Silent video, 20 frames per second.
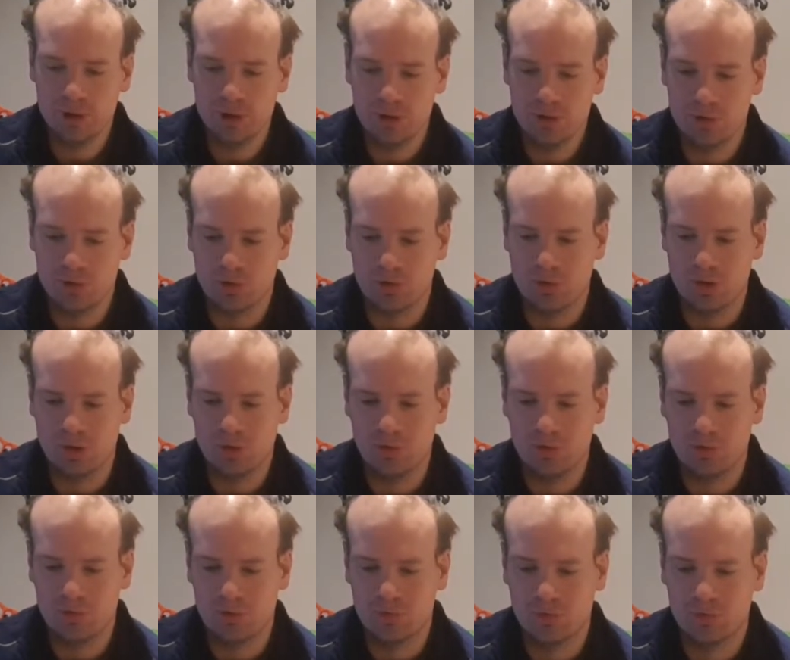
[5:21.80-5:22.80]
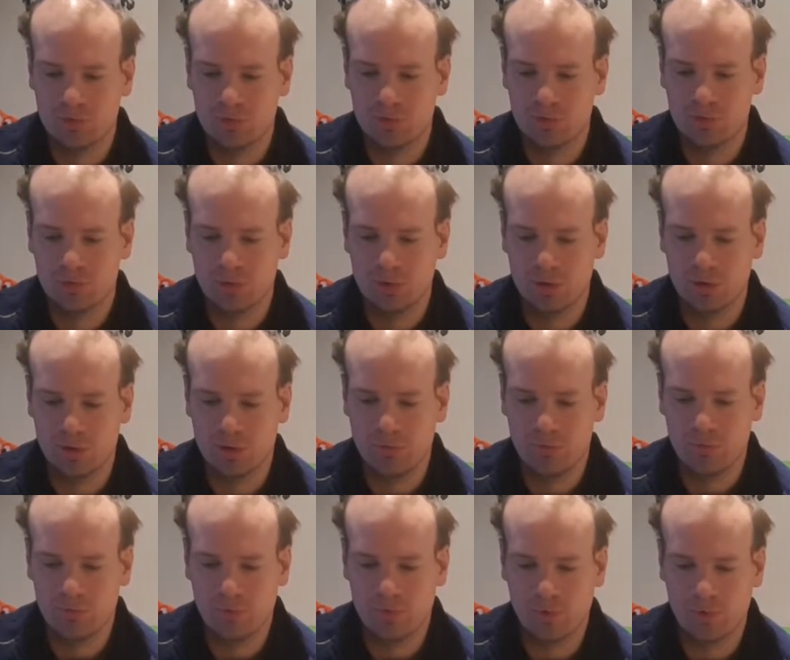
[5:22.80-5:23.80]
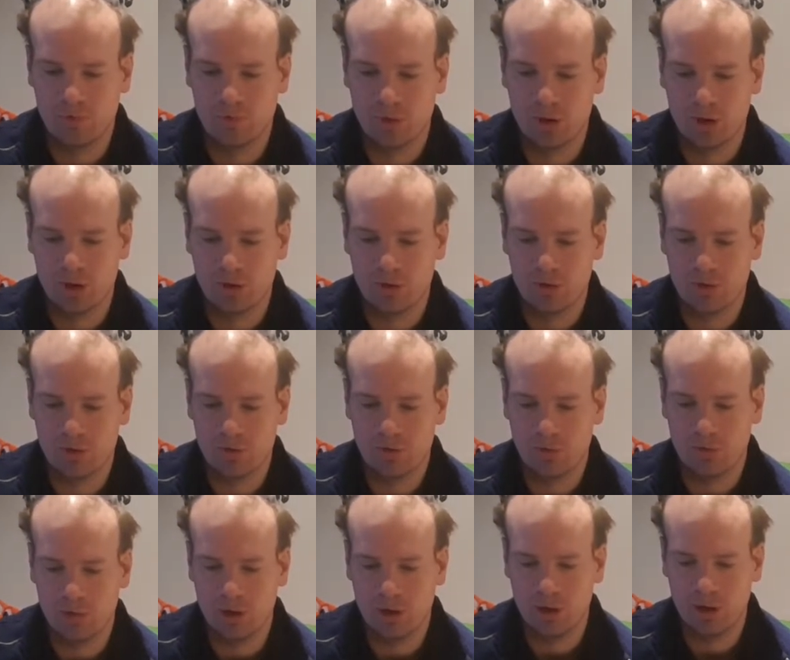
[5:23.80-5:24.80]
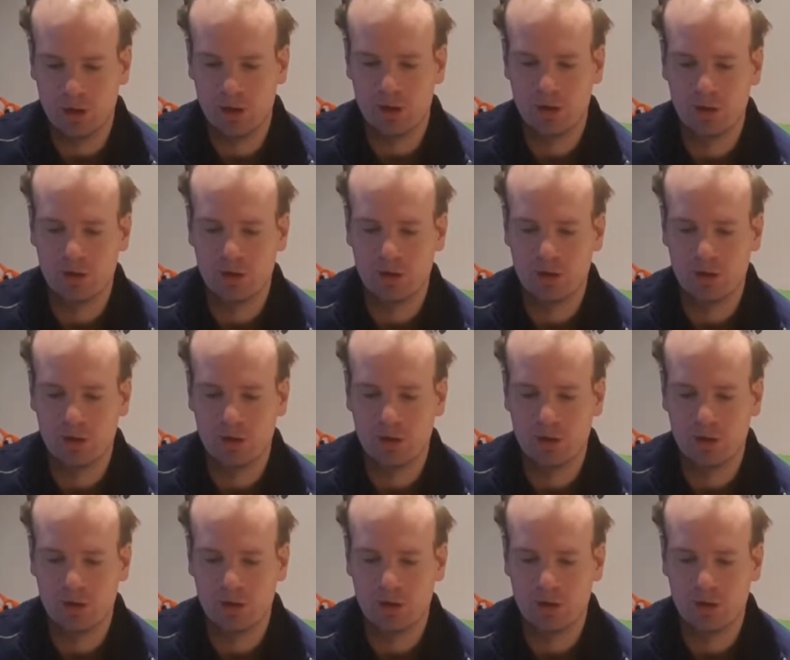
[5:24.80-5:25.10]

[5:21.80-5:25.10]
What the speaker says: think so, I don't know. I forget already.